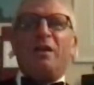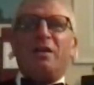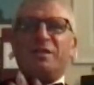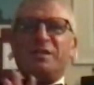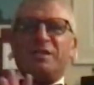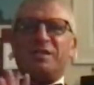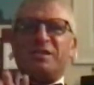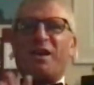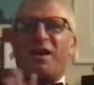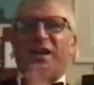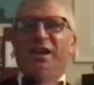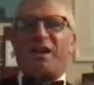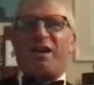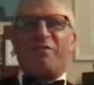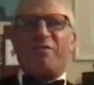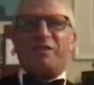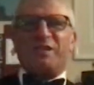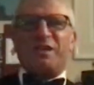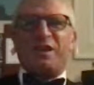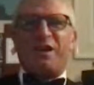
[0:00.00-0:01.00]
Signing
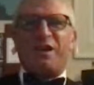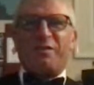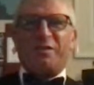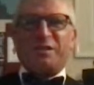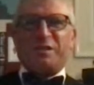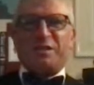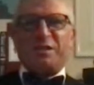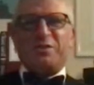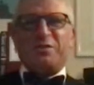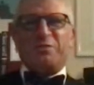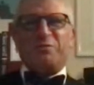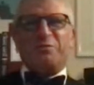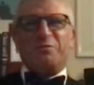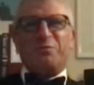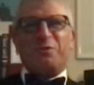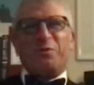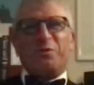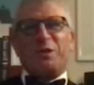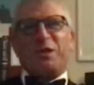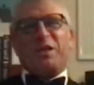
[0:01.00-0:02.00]
off as I always do,
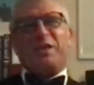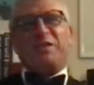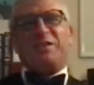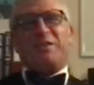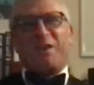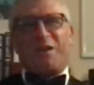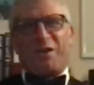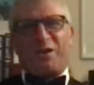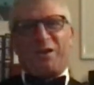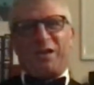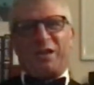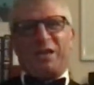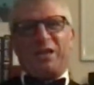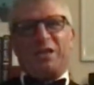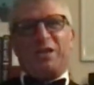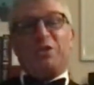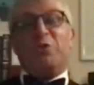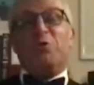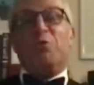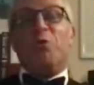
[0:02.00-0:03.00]
Marie, darling,
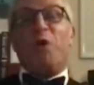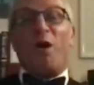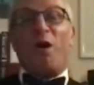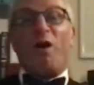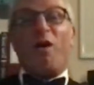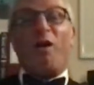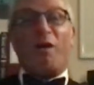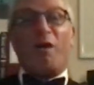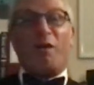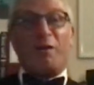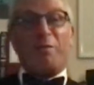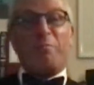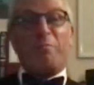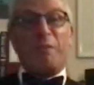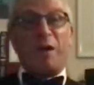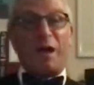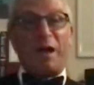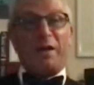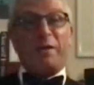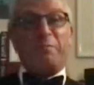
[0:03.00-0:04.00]
you are
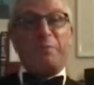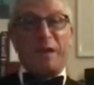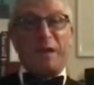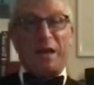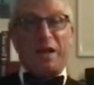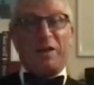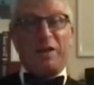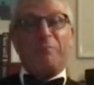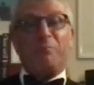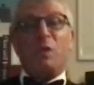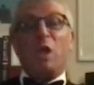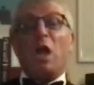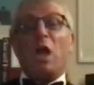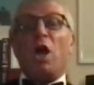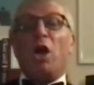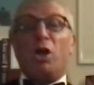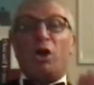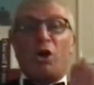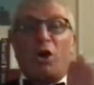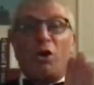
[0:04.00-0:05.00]
my belle.
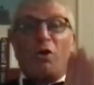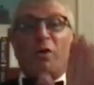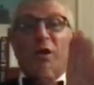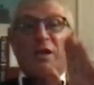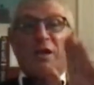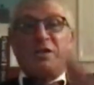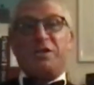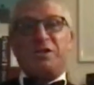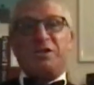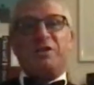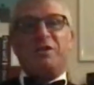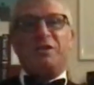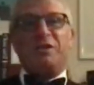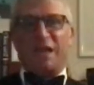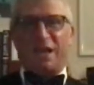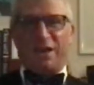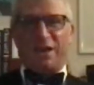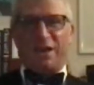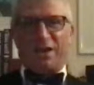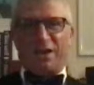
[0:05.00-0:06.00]
Courage
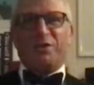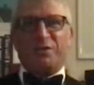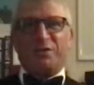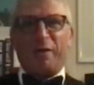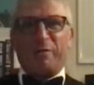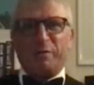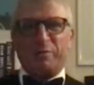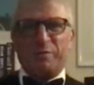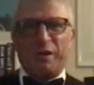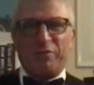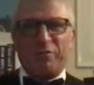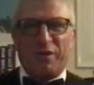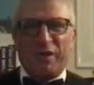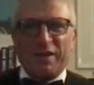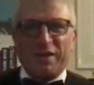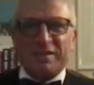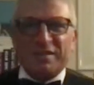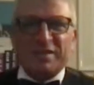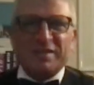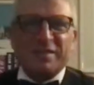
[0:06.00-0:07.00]
at all times, my
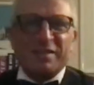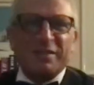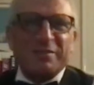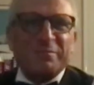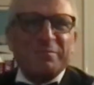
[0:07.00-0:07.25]
friends.